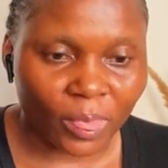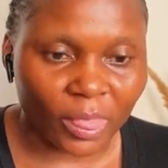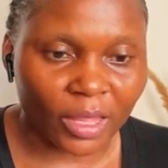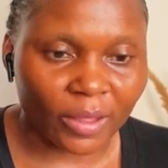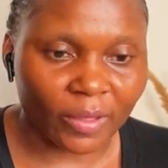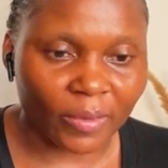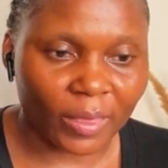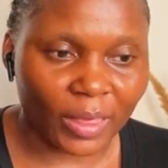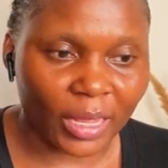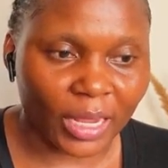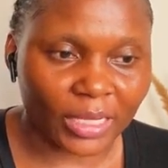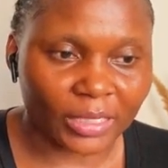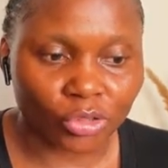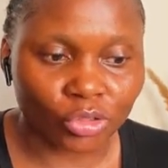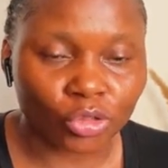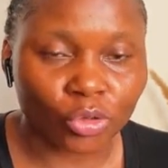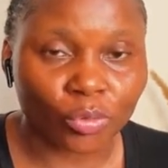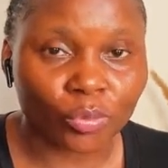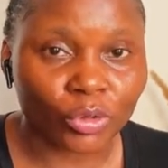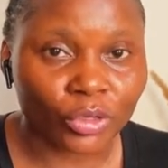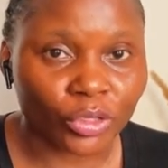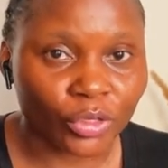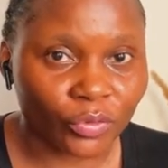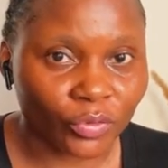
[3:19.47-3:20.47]
that
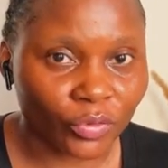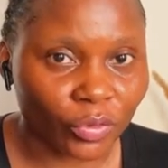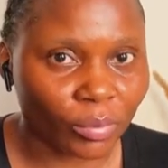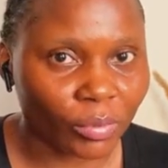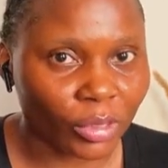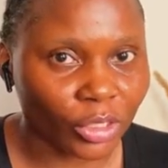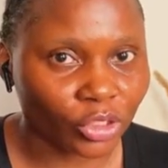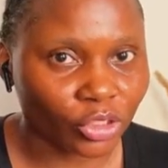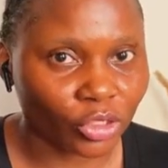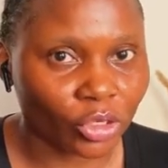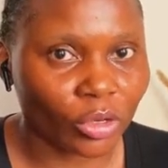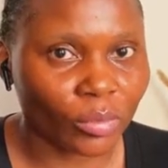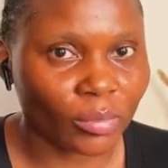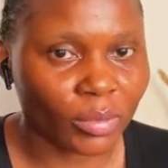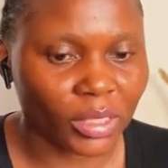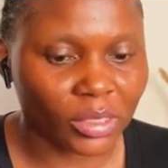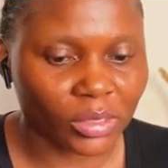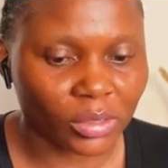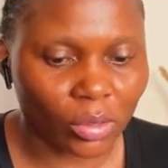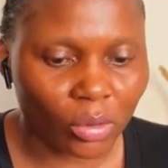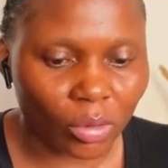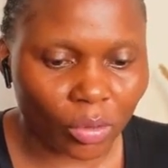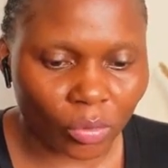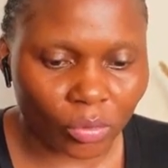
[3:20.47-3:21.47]
nobody from her job has
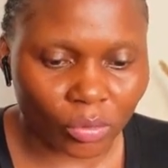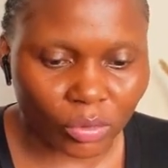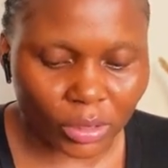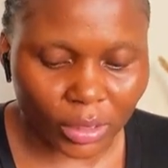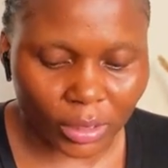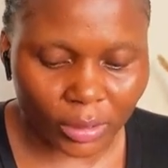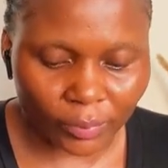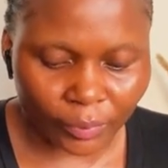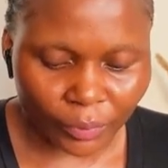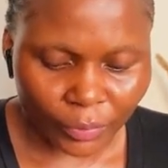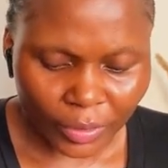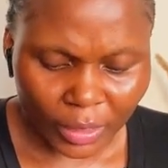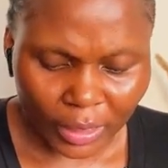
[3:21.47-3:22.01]
called her.